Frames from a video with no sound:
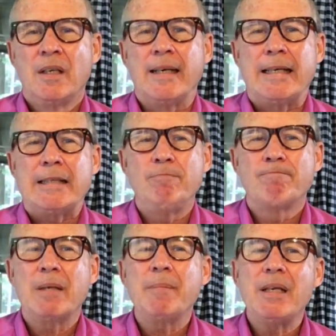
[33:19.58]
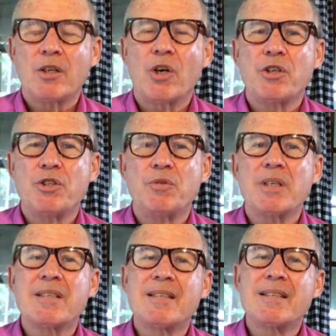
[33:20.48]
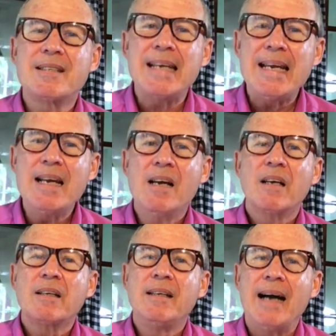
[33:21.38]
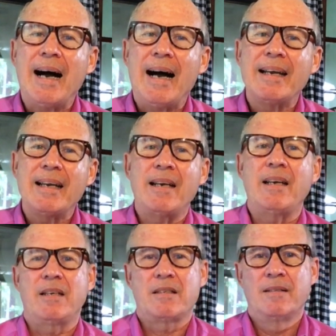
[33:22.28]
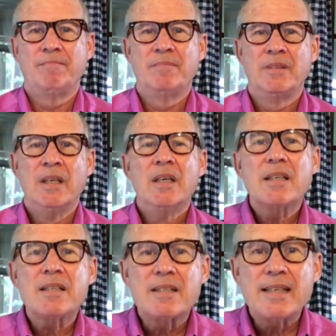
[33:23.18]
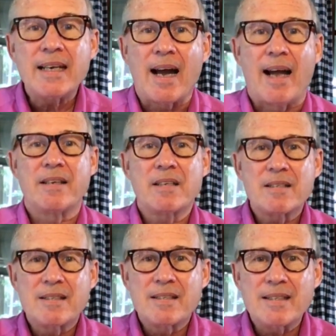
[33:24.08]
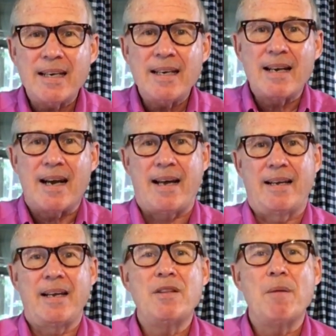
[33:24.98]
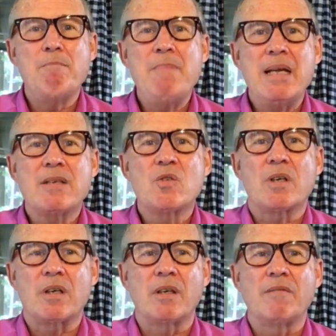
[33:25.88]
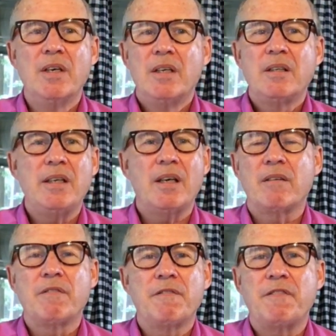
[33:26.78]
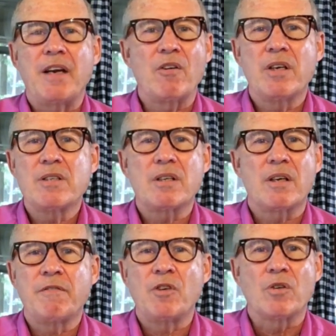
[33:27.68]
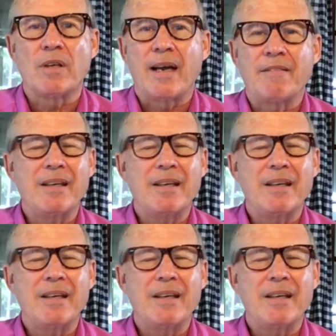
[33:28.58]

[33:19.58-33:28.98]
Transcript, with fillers: Uh, let me encourage you to see God in it, to see God, to see God in the midst of the unfairness of your life.